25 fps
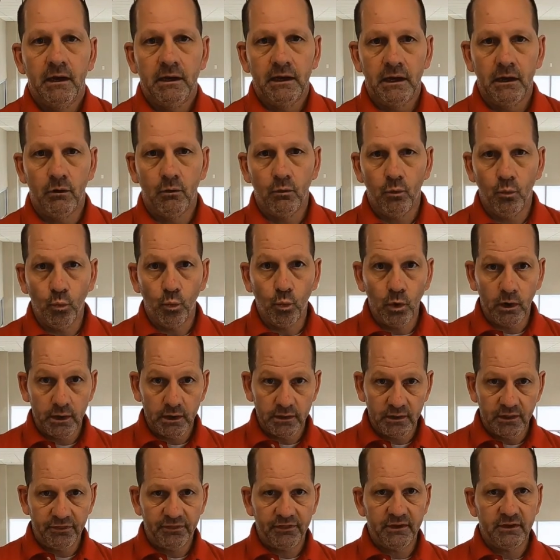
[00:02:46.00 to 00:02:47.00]
Now, one of
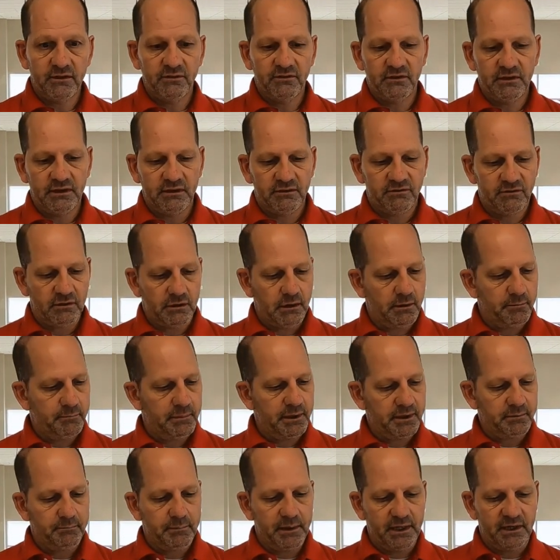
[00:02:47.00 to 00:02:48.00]
the things that's a
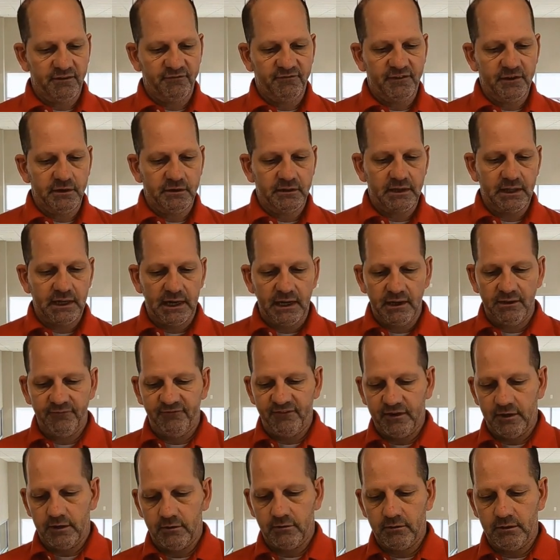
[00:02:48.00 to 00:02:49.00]
big benefit that I
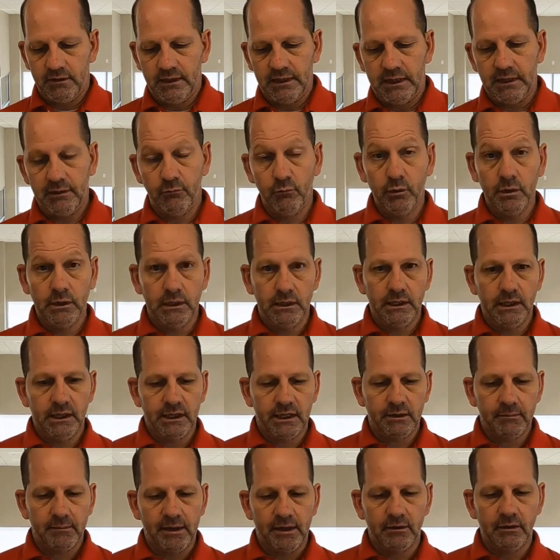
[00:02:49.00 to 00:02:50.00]
found that I really
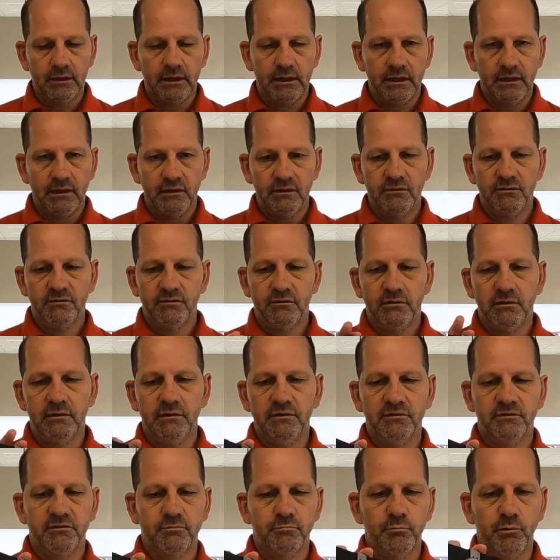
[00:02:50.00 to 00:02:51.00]
like about it is
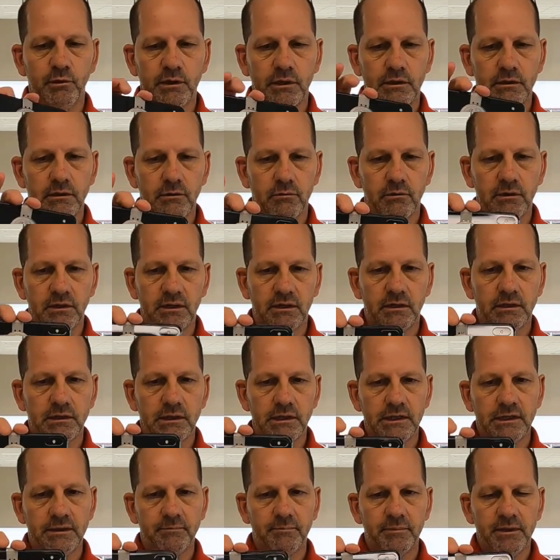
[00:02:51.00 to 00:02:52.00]
this spring-loaded
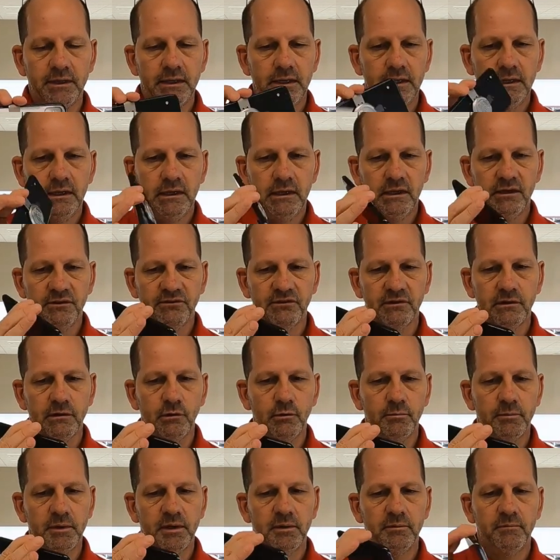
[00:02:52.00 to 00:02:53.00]
clip. It's
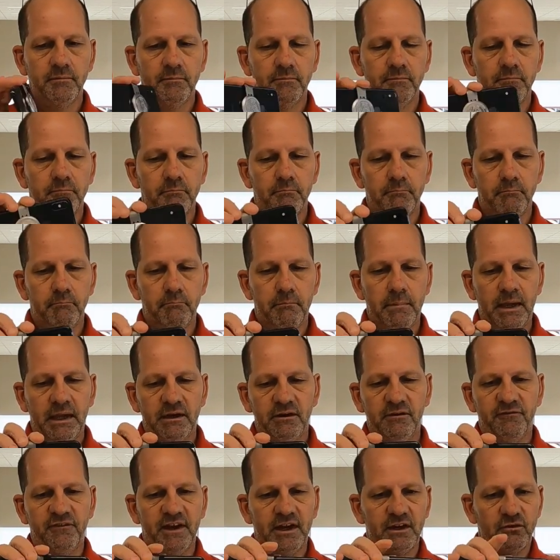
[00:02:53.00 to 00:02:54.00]
aluminum,
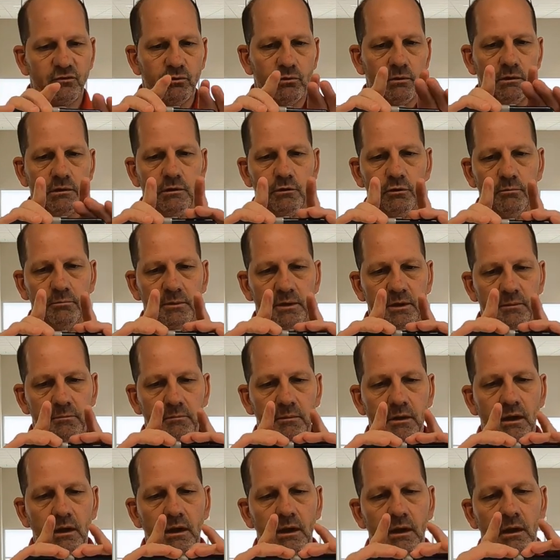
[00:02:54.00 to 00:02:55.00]
manufactured
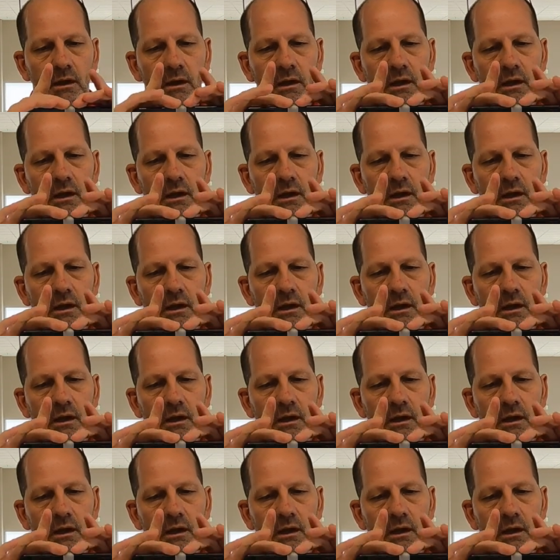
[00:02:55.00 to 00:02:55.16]
aluminum,